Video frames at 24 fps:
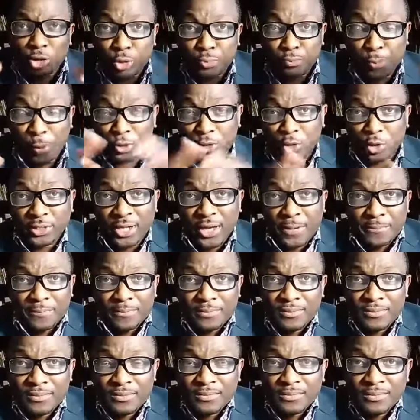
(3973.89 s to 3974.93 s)
sponsor them
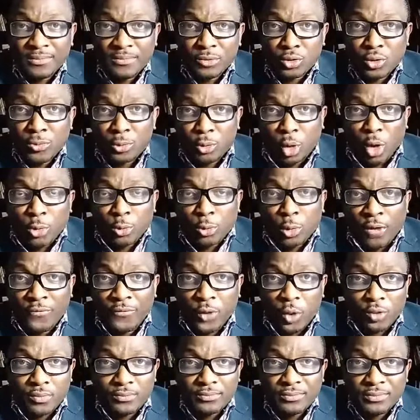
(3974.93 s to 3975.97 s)
to become
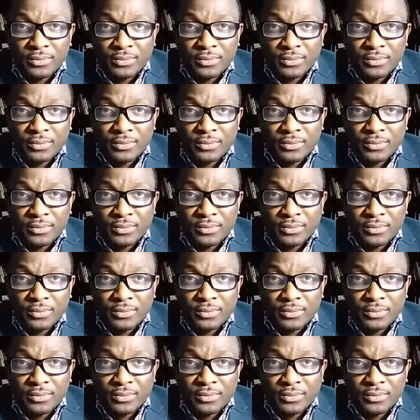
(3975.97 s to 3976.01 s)
governor.